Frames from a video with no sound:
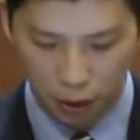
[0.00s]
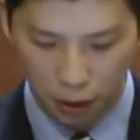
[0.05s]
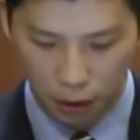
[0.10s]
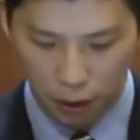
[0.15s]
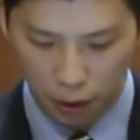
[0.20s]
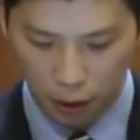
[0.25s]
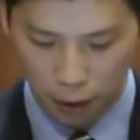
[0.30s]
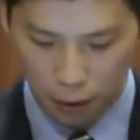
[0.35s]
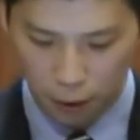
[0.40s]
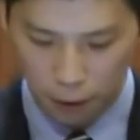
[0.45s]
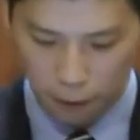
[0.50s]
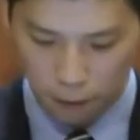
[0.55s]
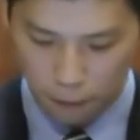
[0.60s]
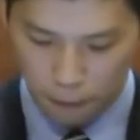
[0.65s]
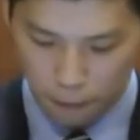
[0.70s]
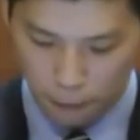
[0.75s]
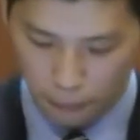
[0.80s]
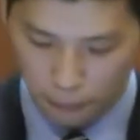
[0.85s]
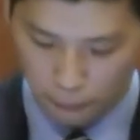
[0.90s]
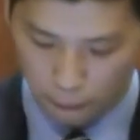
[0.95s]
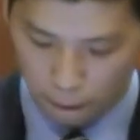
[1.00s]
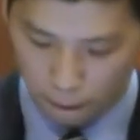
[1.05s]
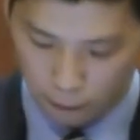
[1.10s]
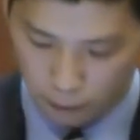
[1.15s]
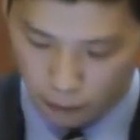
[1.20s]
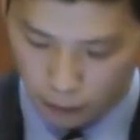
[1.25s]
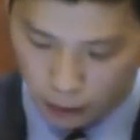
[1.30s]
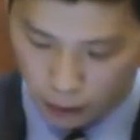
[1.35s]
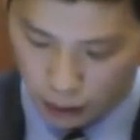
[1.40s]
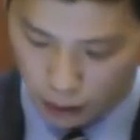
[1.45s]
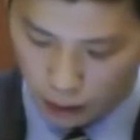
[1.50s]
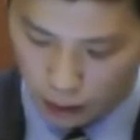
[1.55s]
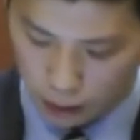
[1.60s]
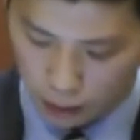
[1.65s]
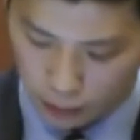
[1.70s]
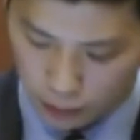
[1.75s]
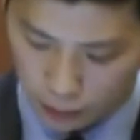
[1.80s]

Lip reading: No one is speaking in this clip.